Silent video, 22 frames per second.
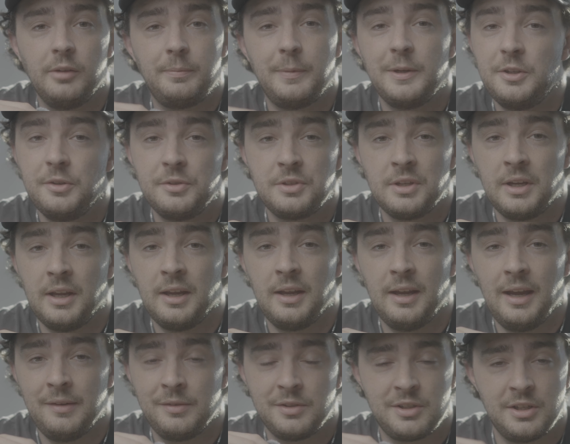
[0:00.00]
been using
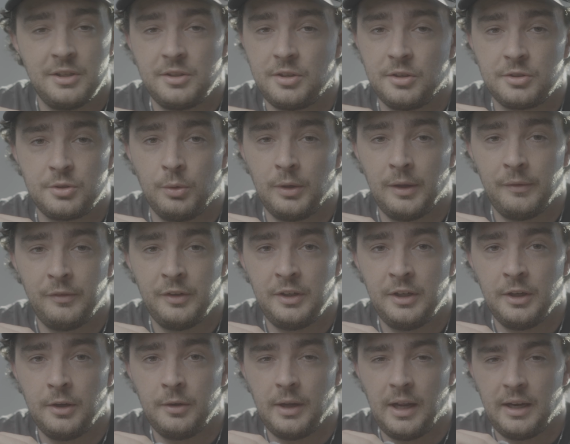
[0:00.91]
it ever since I saw that
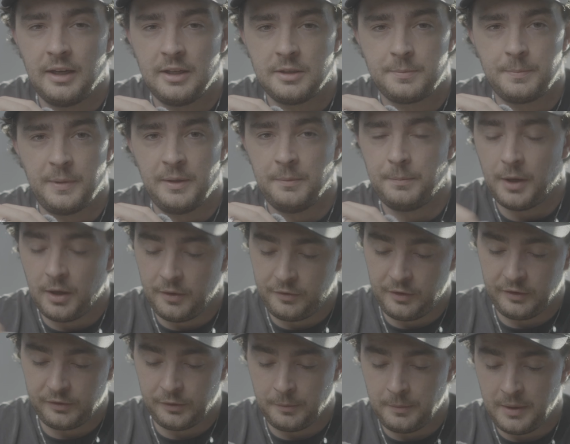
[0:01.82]
video, and it's been
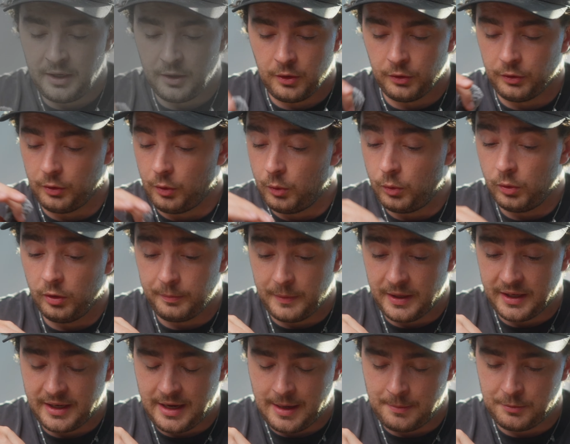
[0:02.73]
perfect for me on all of
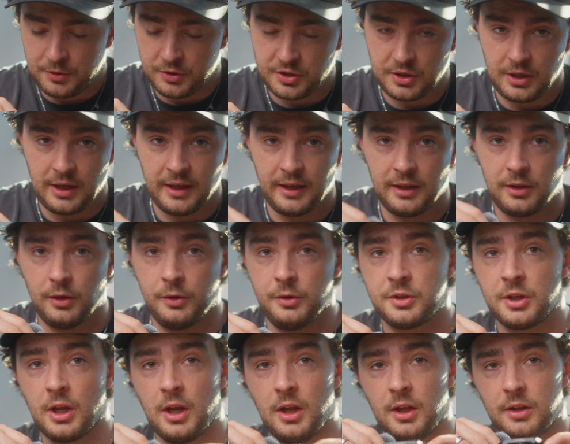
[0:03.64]
my cameras. So that
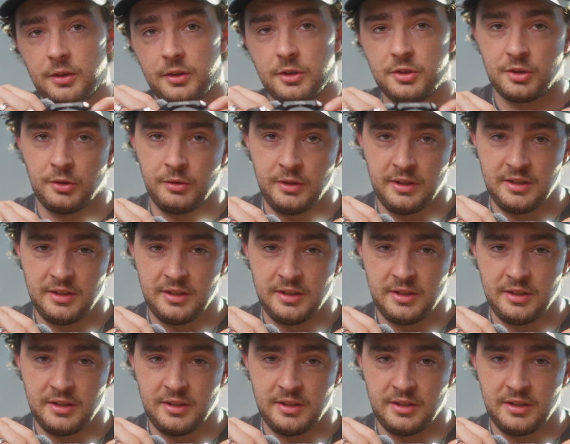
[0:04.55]
includes the Sony